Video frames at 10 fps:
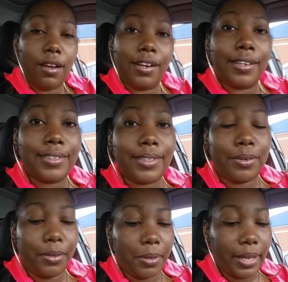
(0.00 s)
Alright,
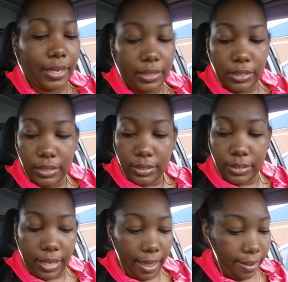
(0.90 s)
so I
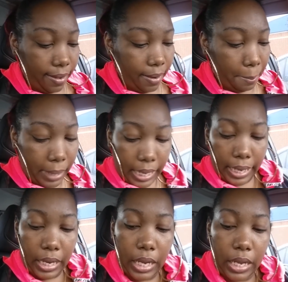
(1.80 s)
just got
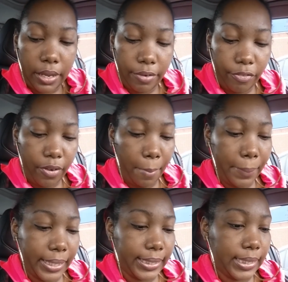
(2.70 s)
back from
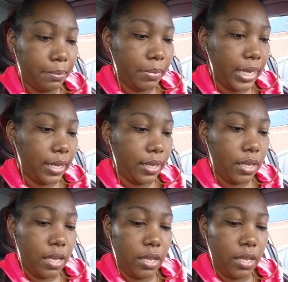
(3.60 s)
Best Buy,